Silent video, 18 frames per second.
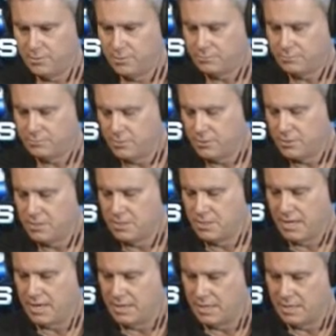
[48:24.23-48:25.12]
it for
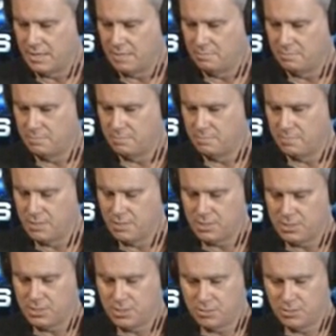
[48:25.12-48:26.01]
today. This
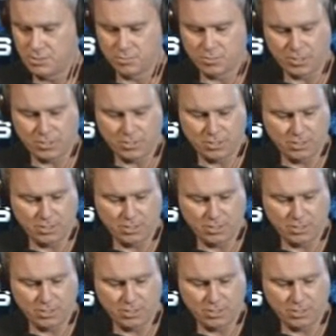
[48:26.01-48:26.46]
show is brought to